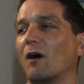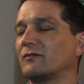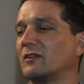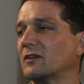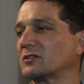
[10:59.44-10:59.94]

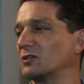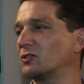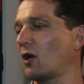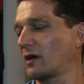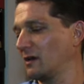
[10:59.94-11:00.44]
Often they'll
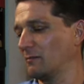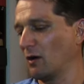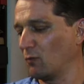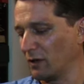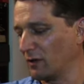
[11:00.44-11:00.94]
start talking
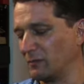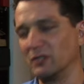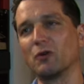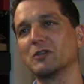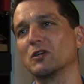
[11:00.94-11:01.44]
about, well, they'll be
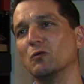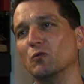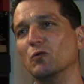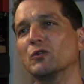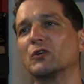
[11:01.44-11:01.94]
dressing a
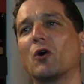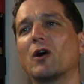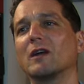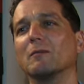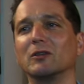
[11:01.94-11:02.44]
wound or
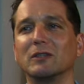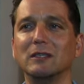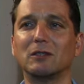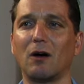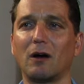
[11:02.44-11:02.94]
talking about
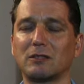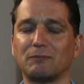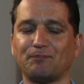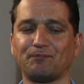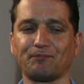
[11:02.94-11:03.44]
detox,
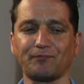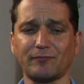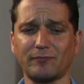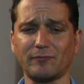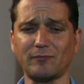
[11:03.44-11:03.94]

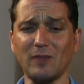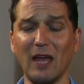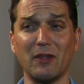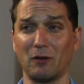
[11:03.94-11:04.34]
and